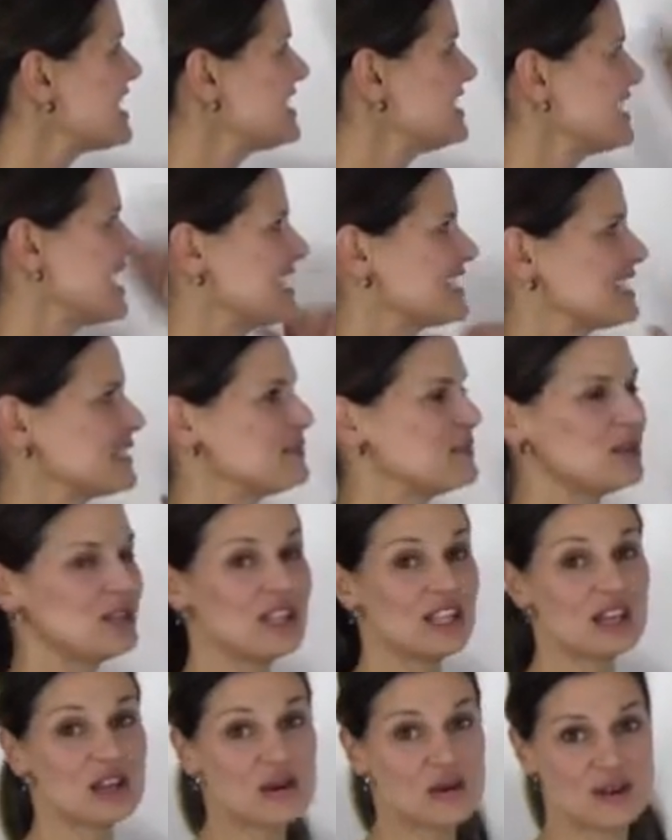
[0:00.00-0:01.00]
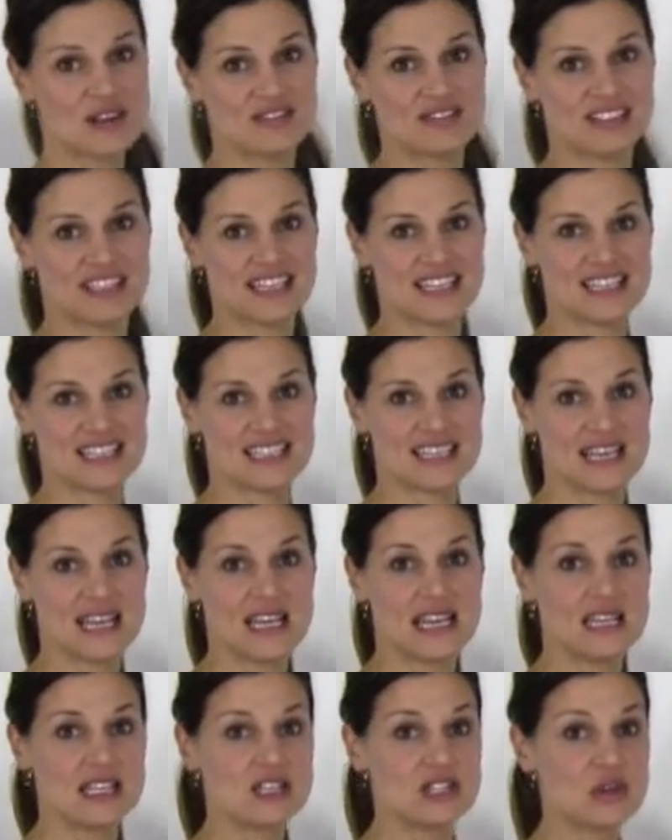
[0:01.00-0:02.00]
a decimal equivalent
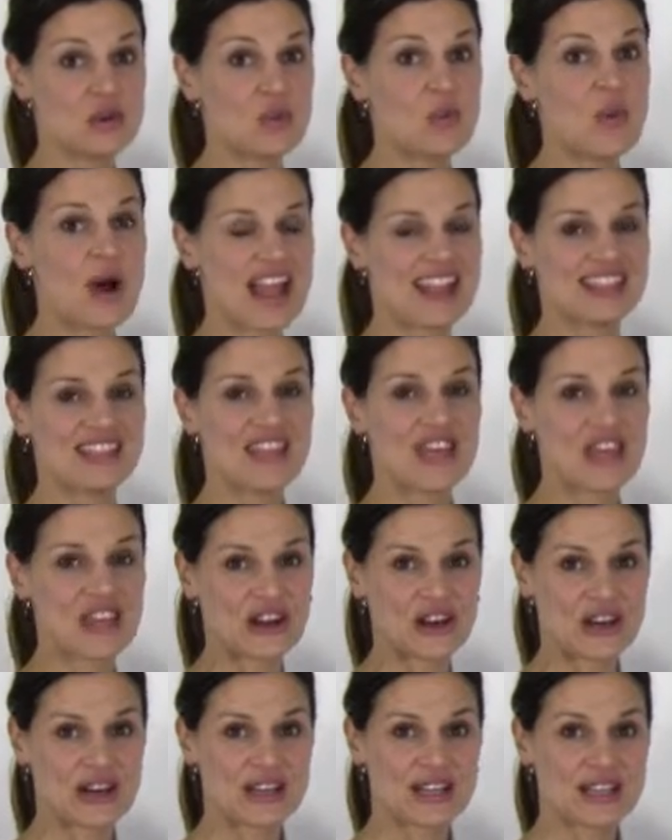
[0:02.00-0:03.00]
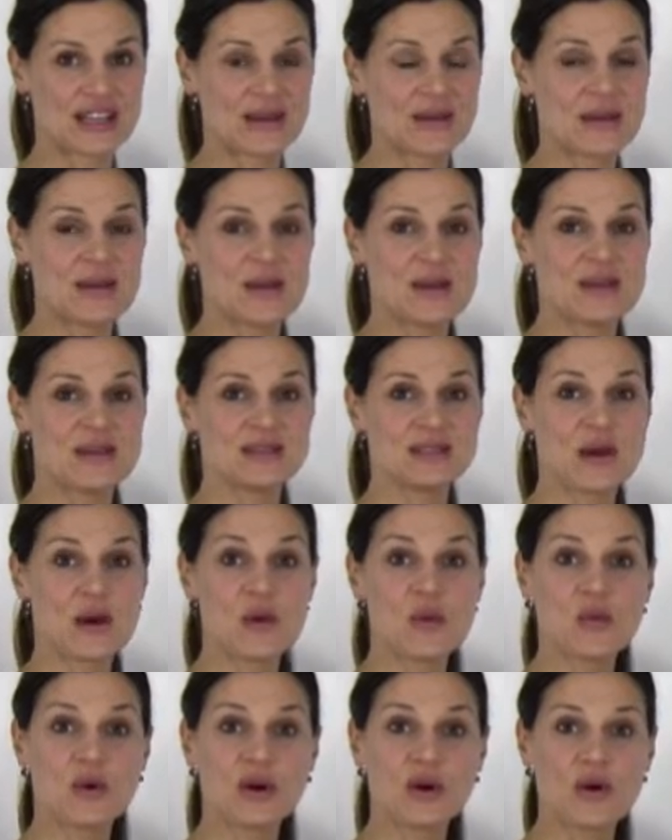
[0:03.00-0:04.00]
to 1/3.
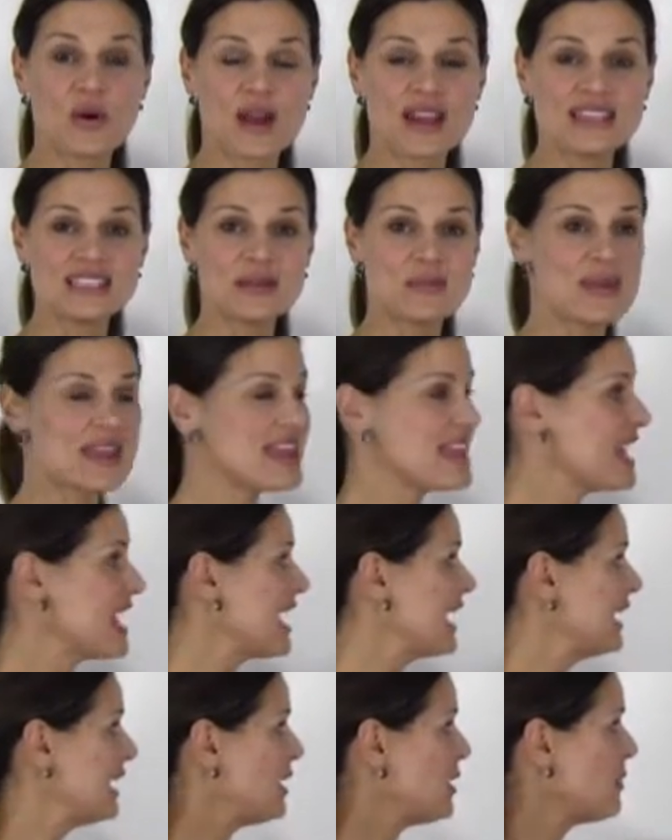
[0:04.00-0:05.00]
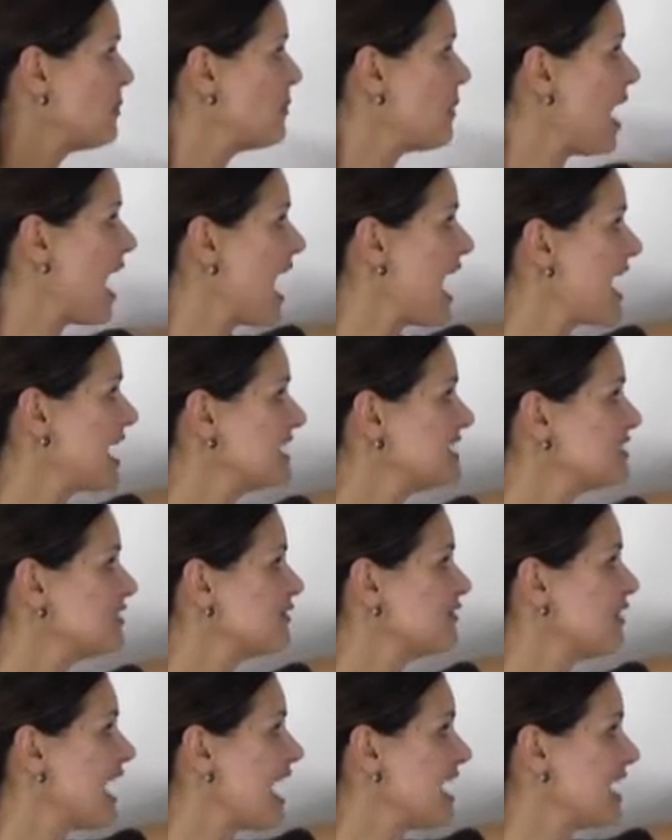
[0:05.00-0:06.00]
So we're going to begin by
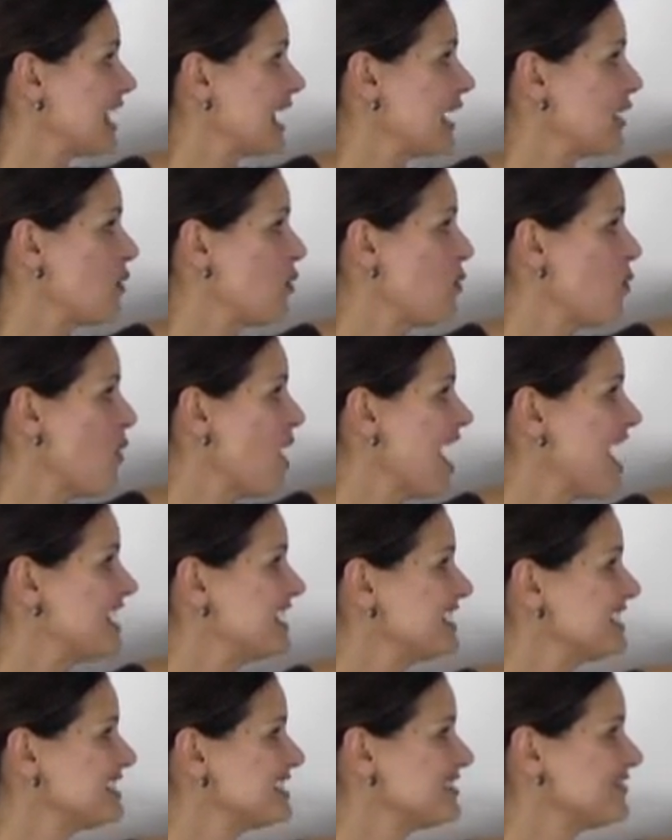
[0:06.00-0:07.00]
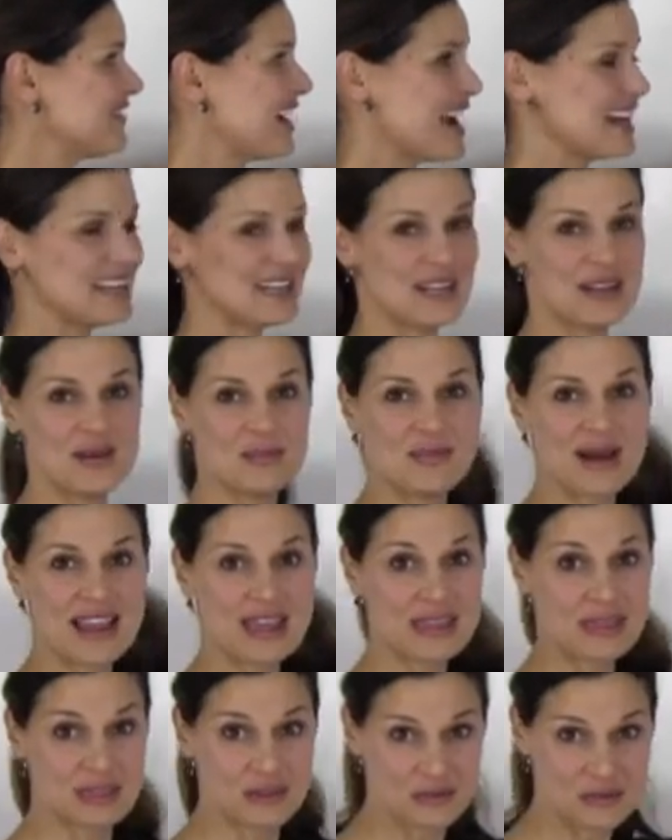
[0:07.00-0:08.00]
dividing 1 divided by
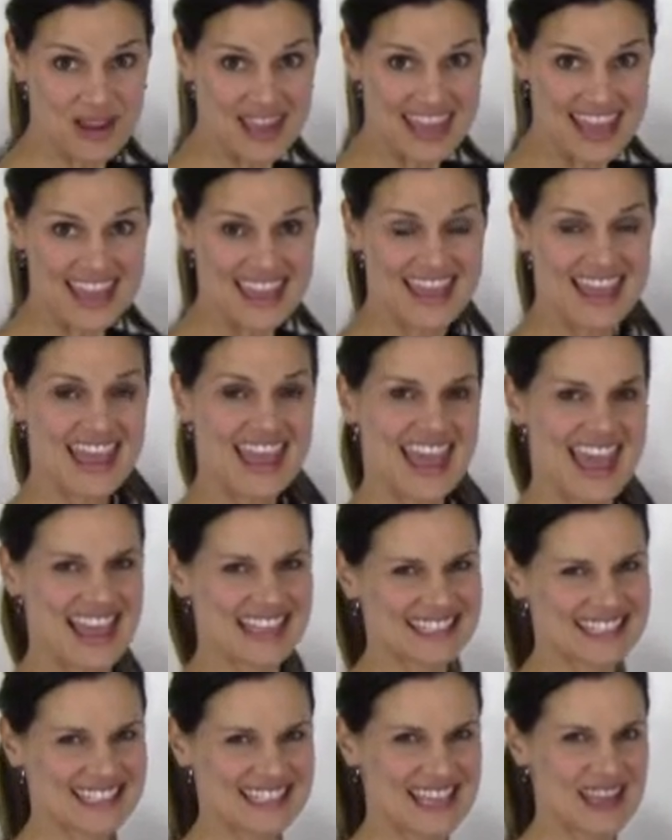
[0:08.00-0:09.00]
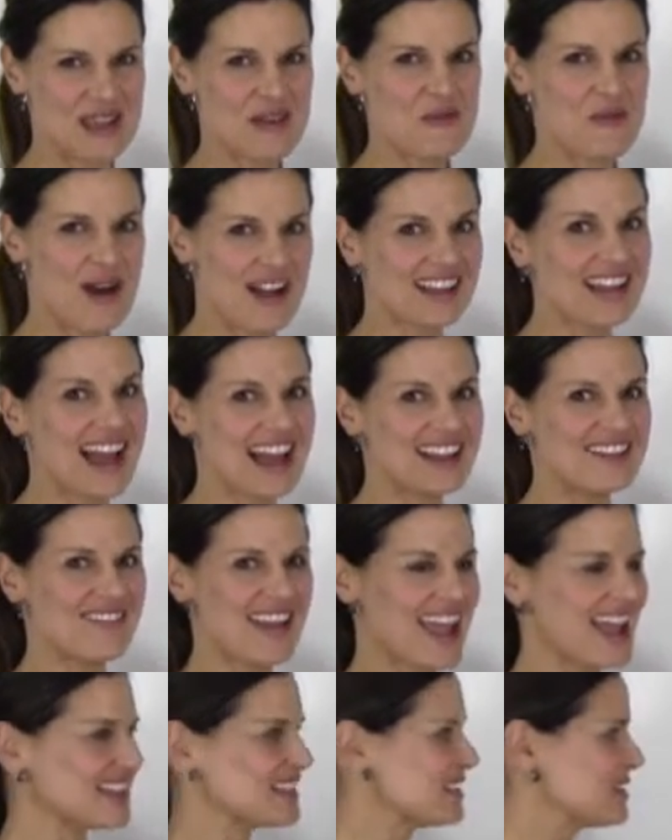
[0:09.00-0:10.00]
3 and see what kind of
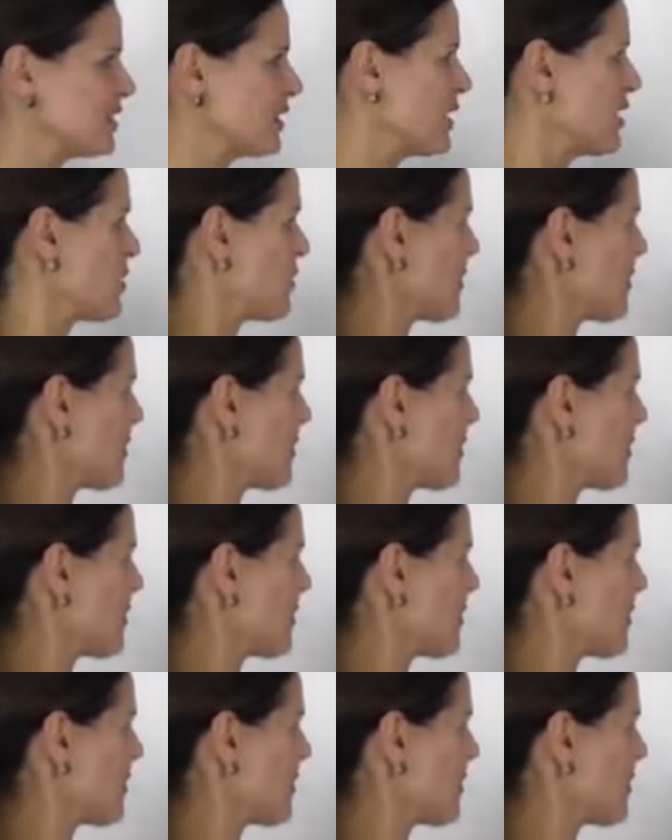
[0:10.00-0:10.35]
answer